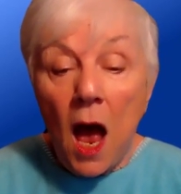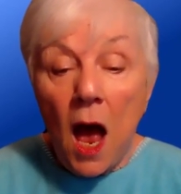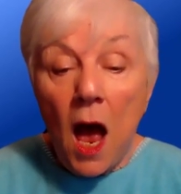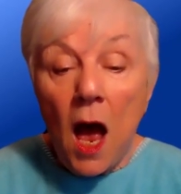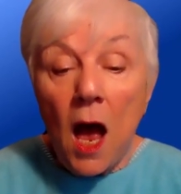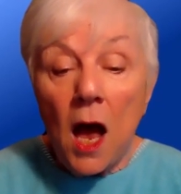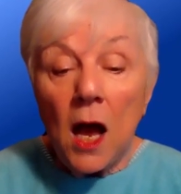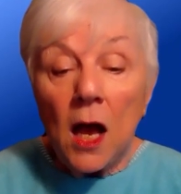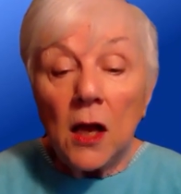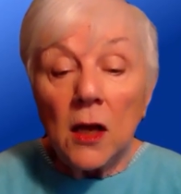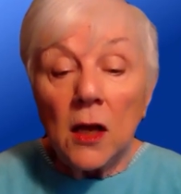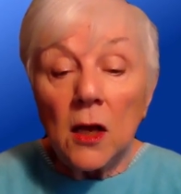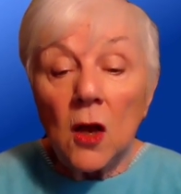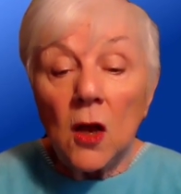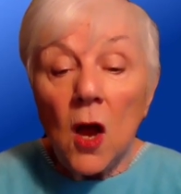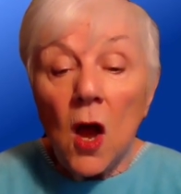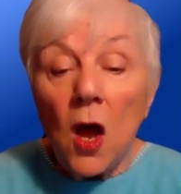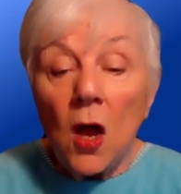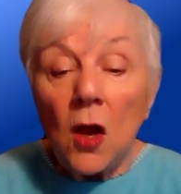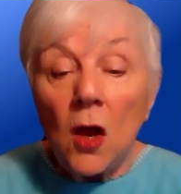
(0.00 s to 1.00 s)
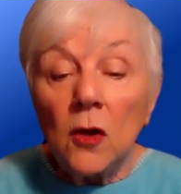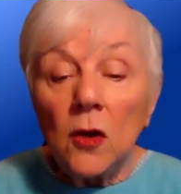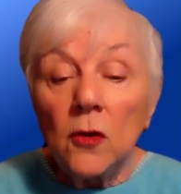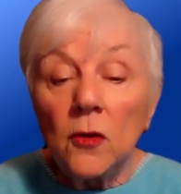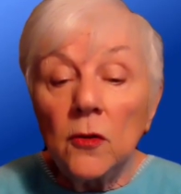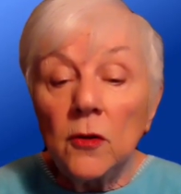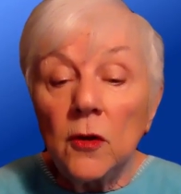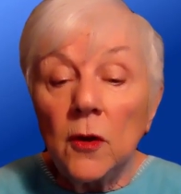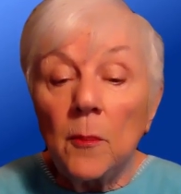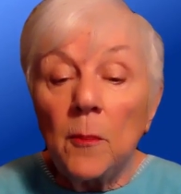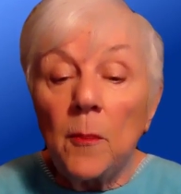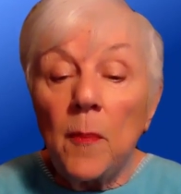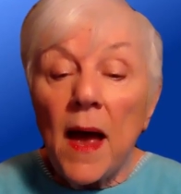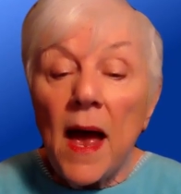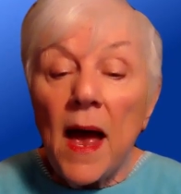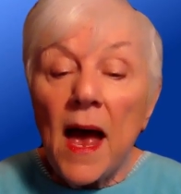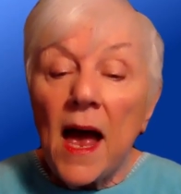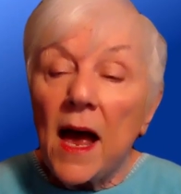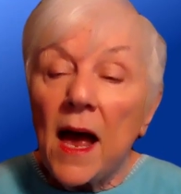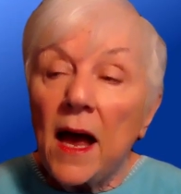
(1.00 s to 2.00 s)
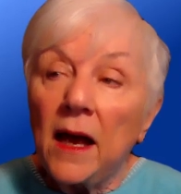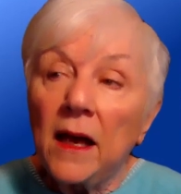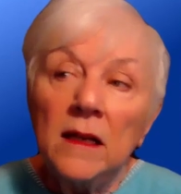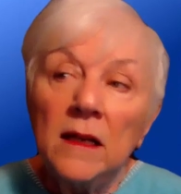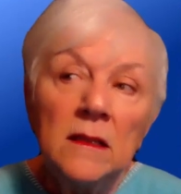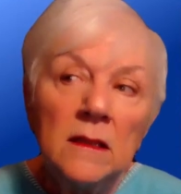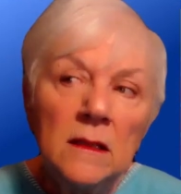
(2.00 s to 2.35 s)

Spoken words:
colored by